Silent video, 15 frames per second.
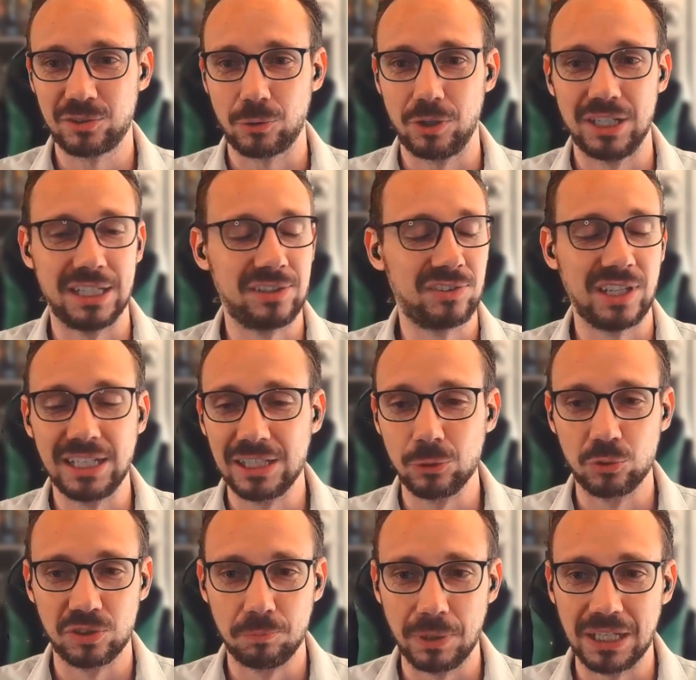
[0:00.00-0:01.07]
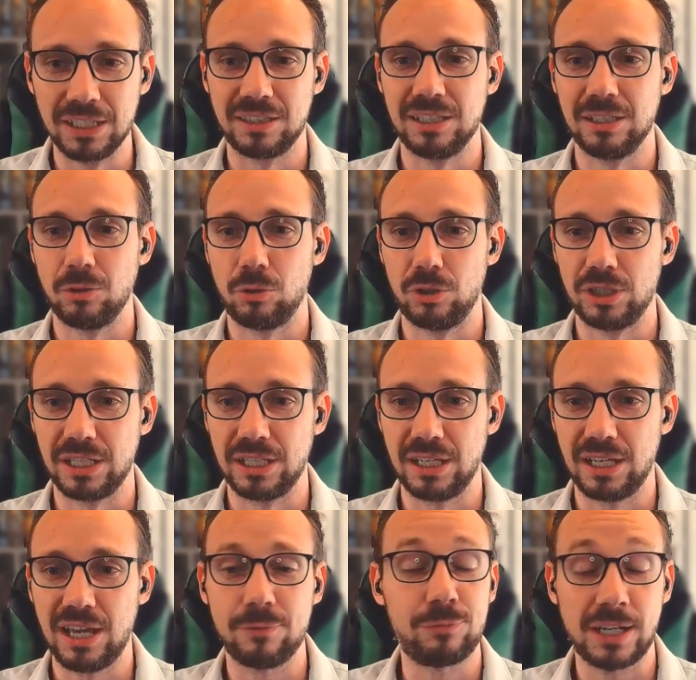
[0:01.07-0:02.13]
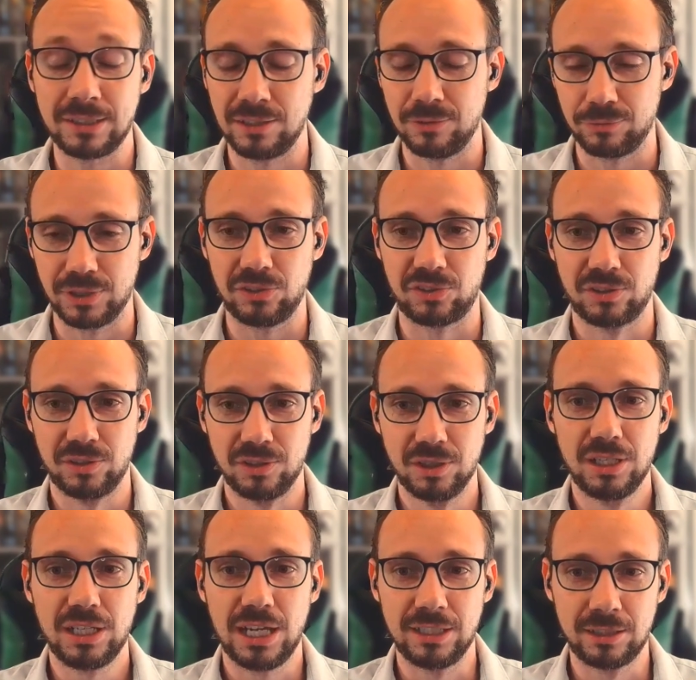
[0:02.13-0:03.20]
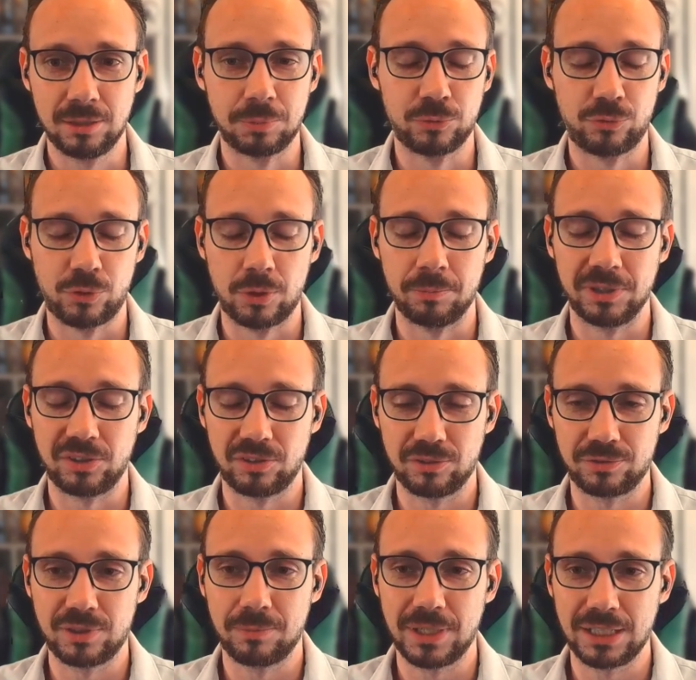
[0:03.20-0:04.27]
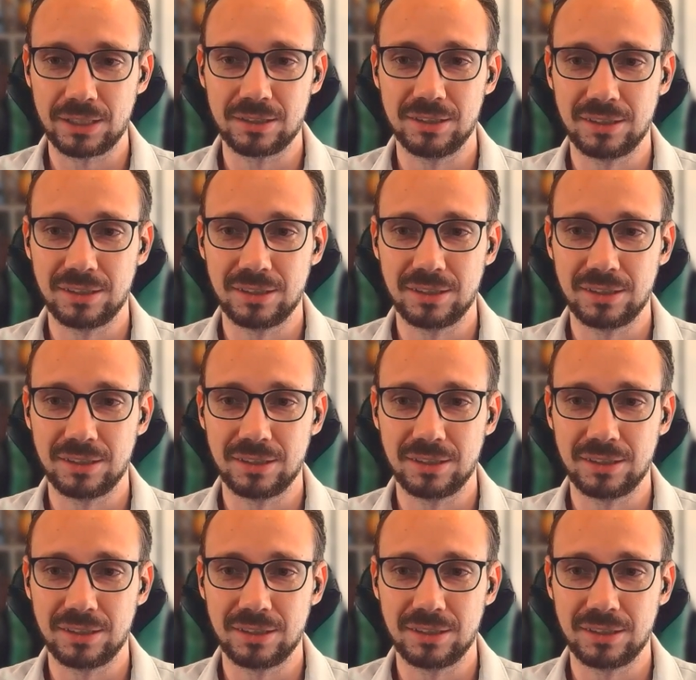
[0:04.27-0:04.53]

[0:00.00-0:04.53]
or let's say the usability or the effectiveness and the performance of the medical